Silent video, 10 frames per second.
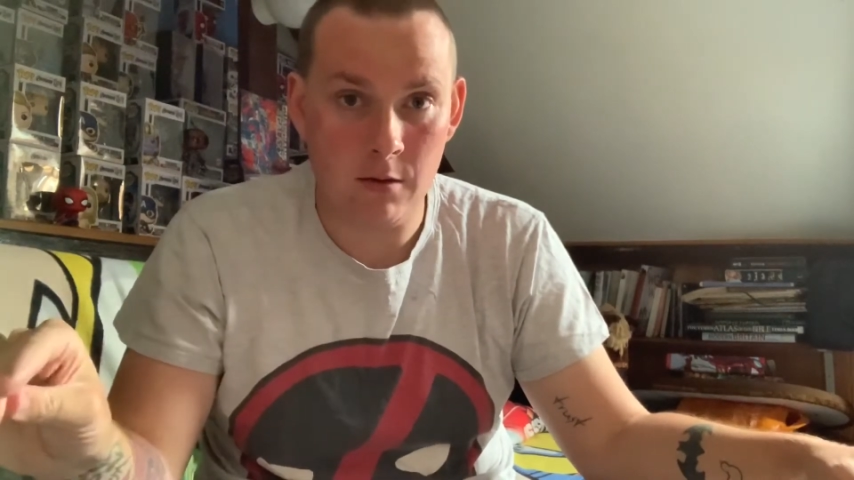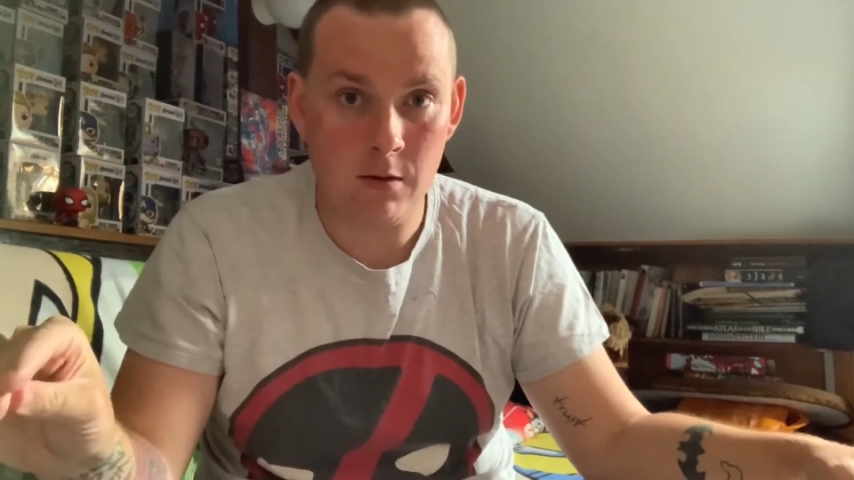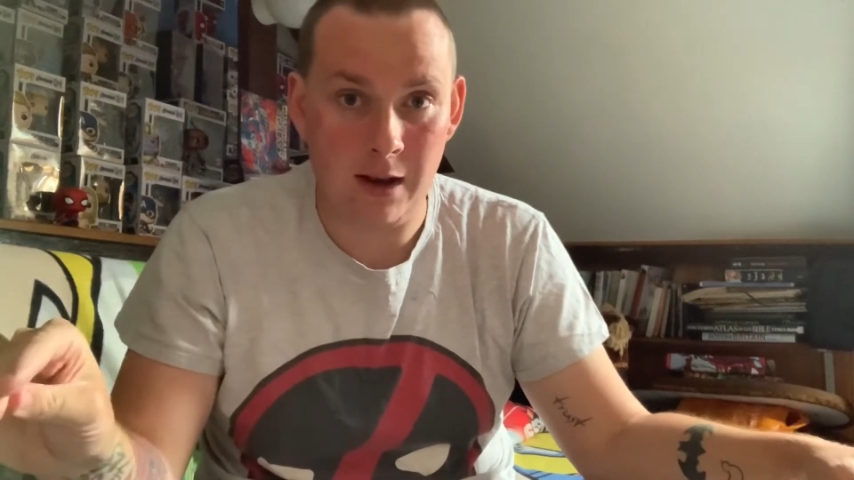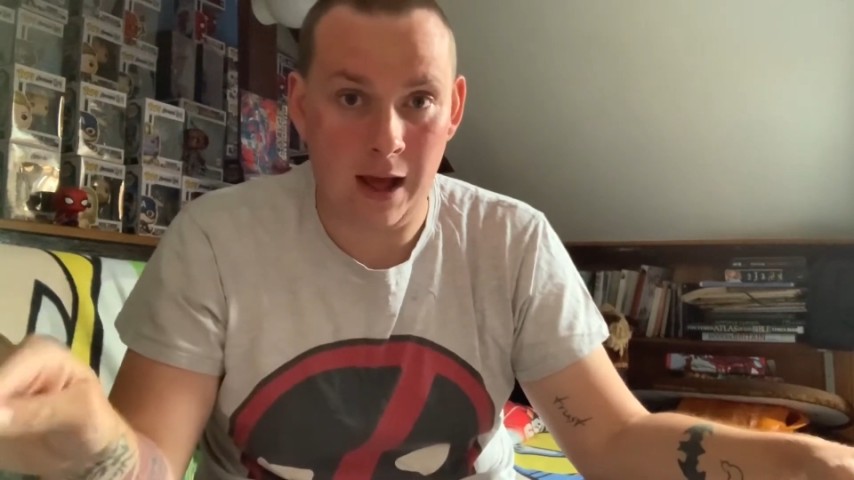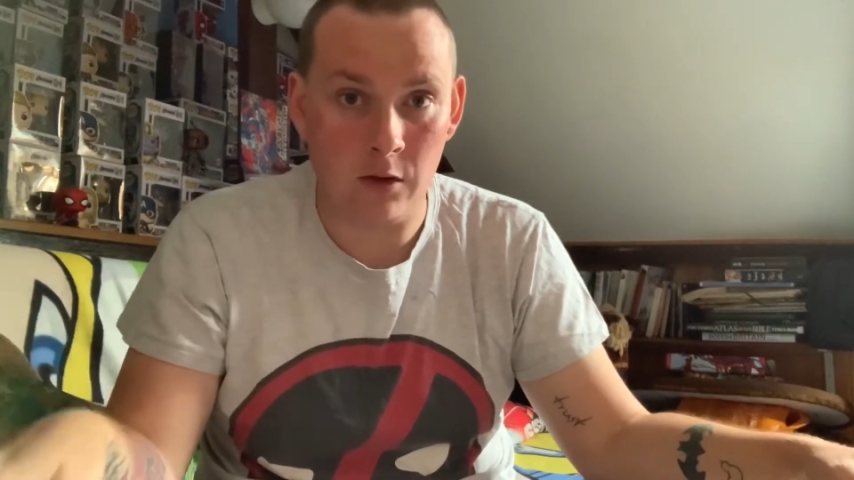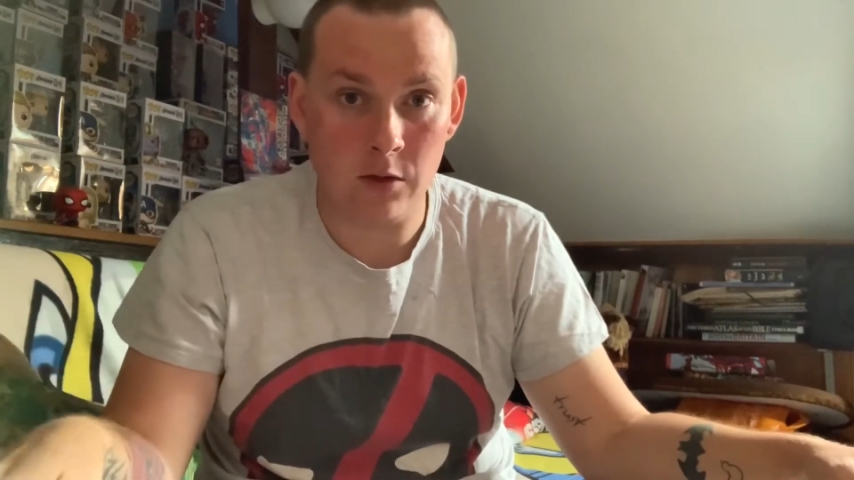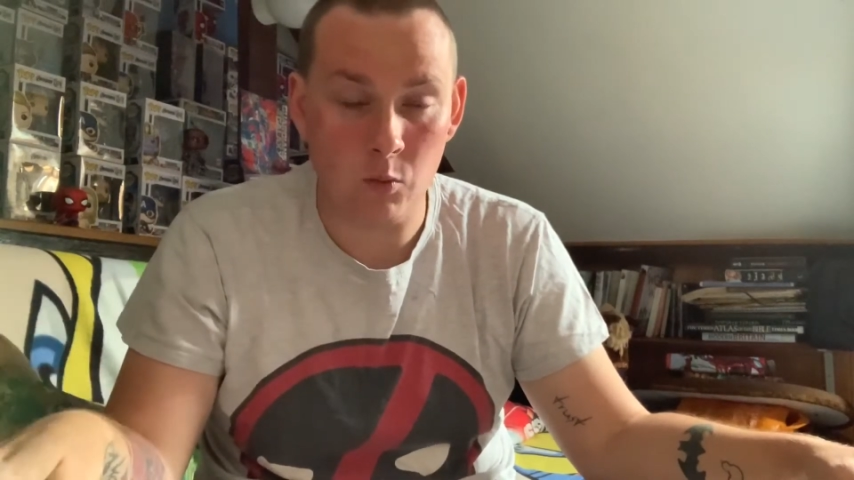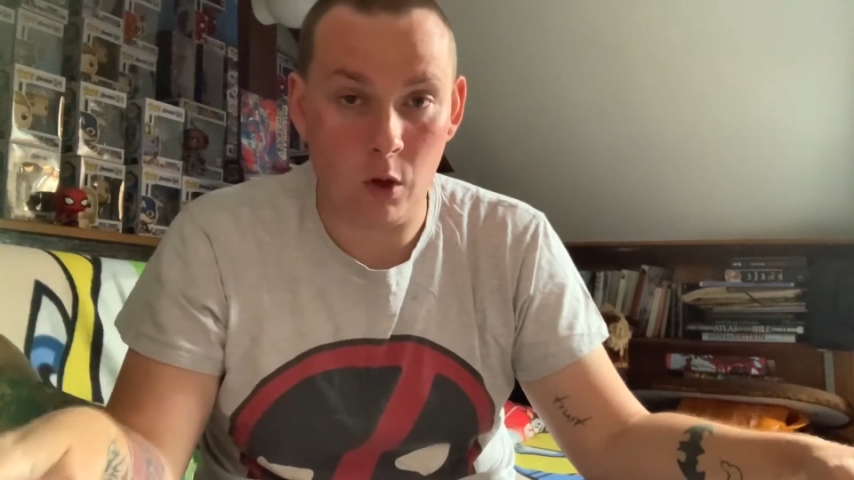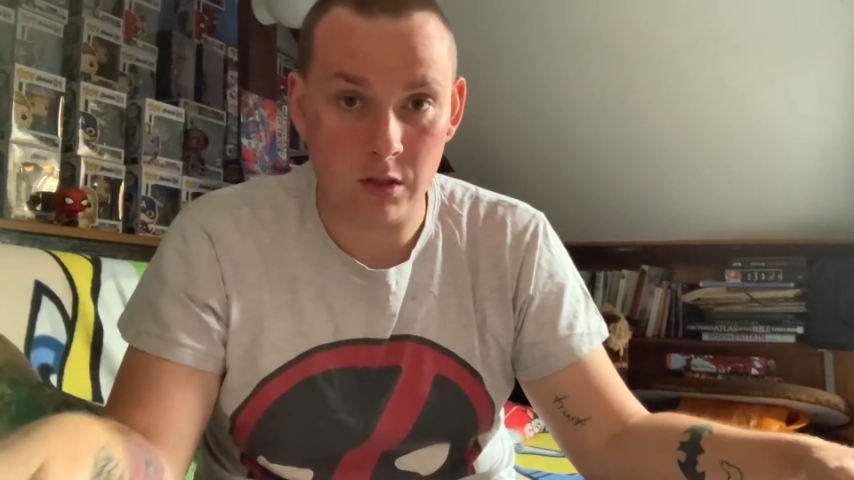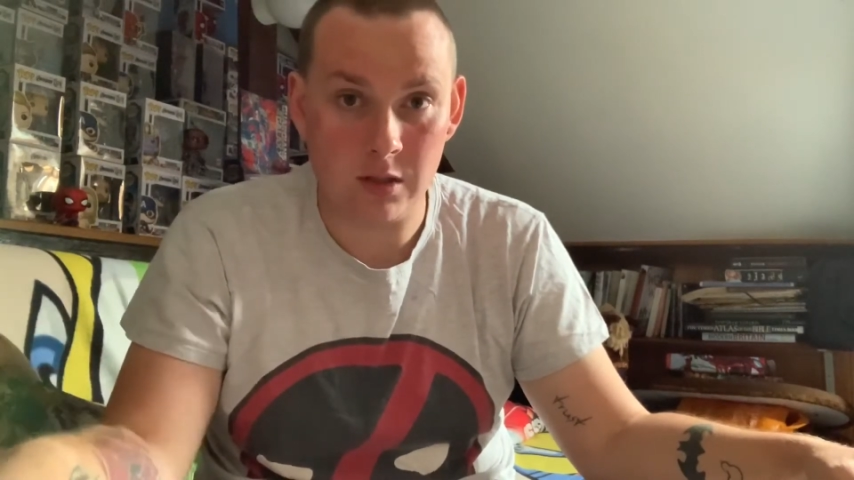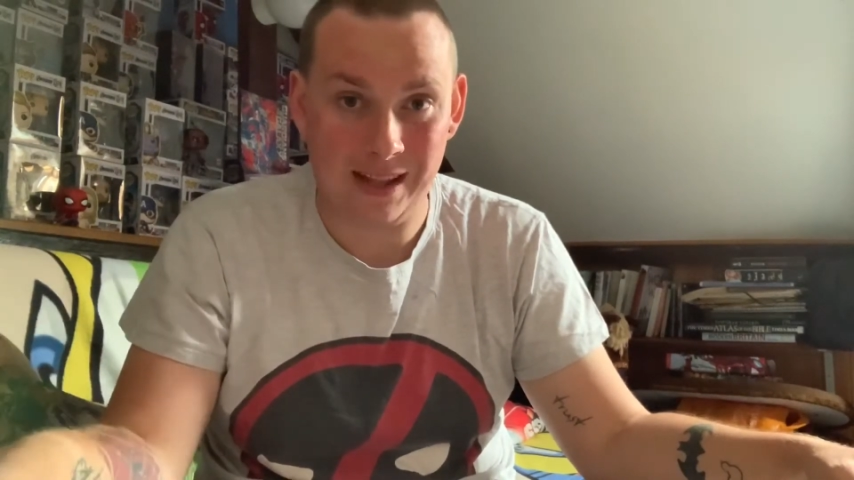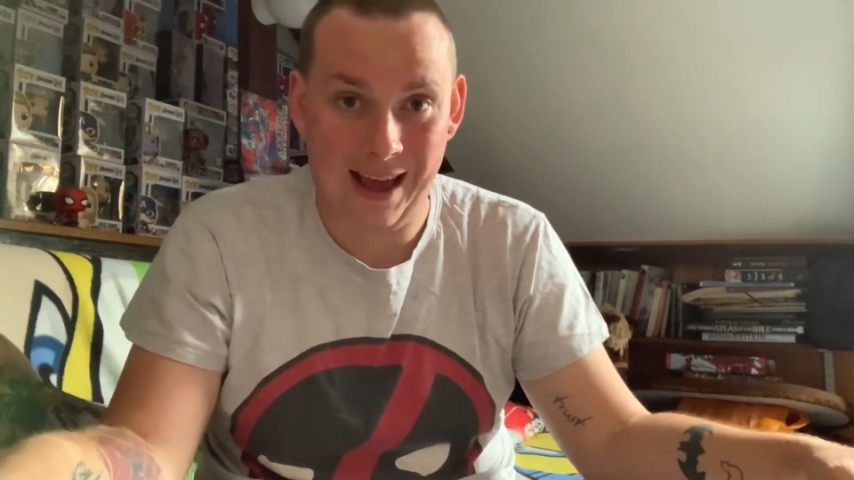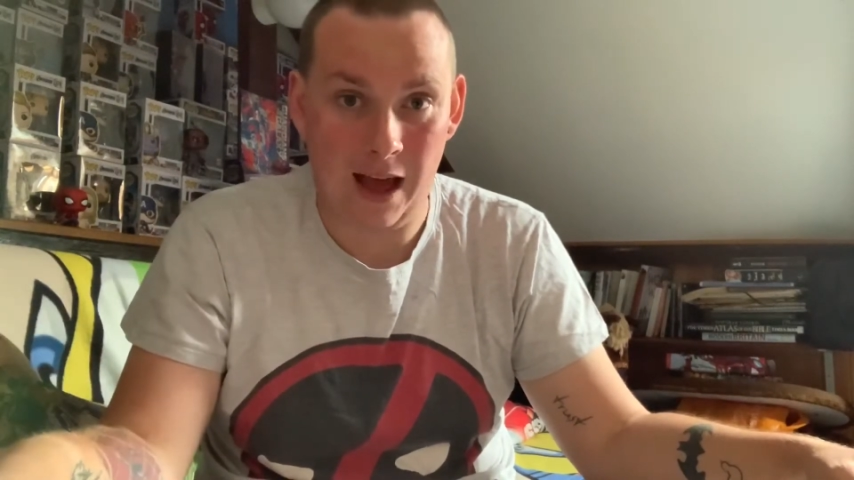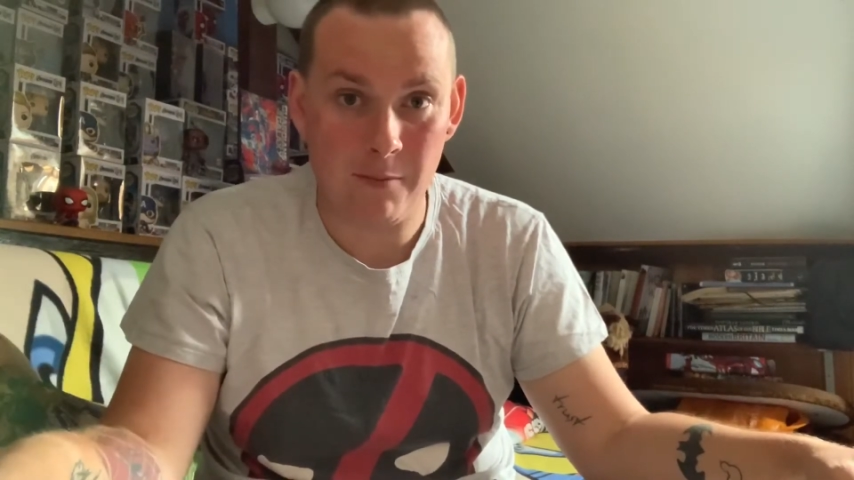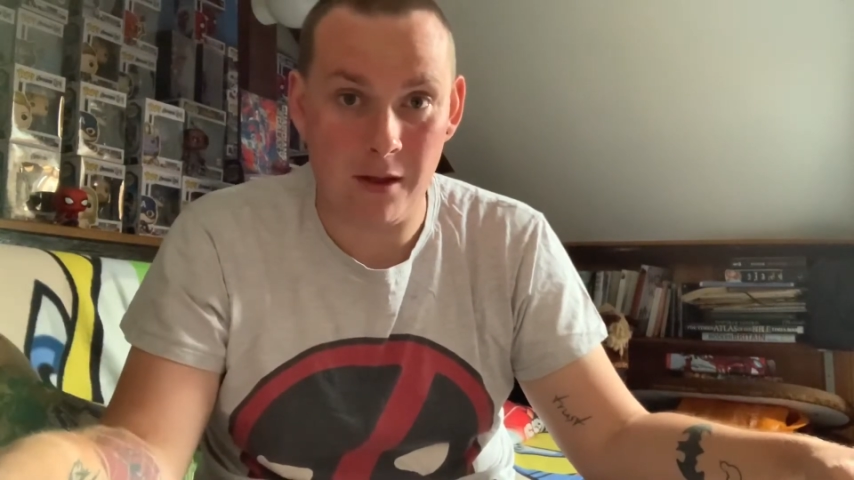announce what's going to
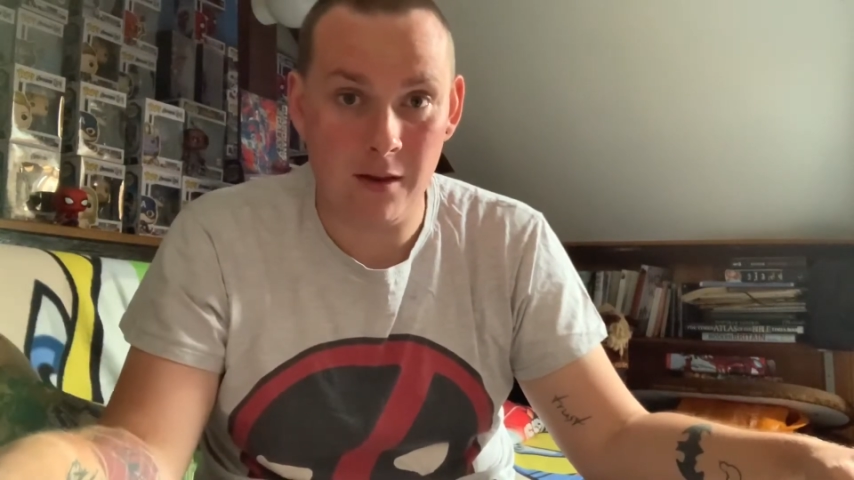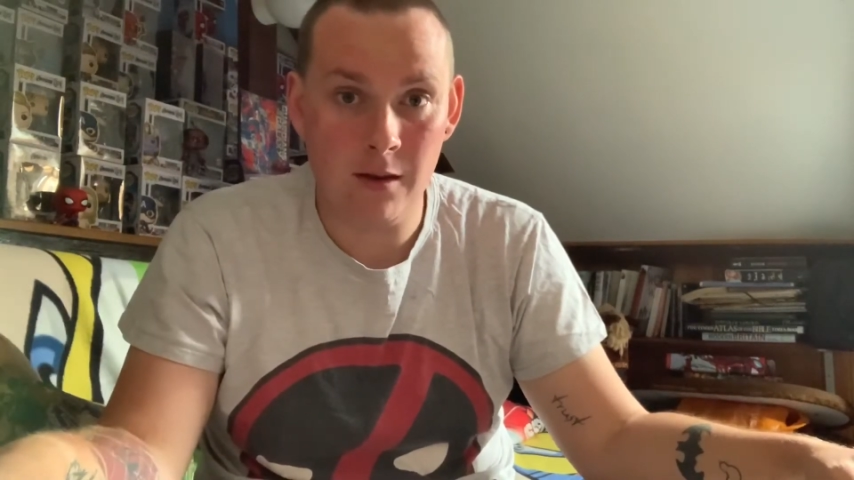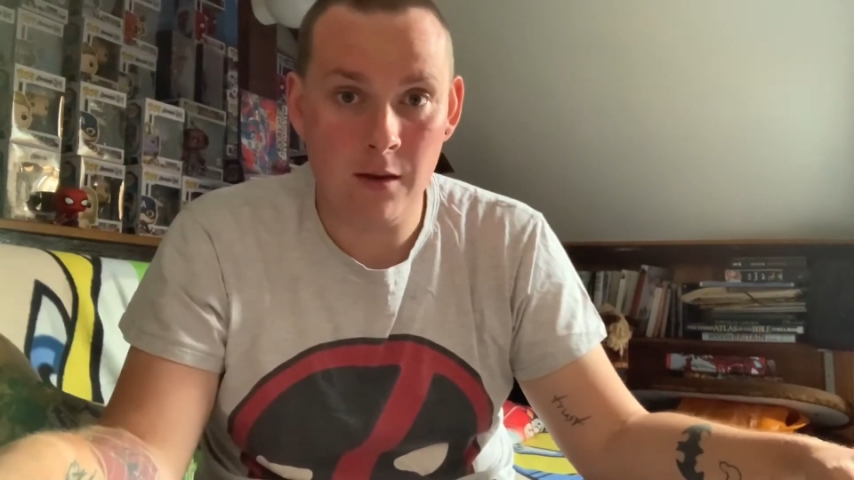happen,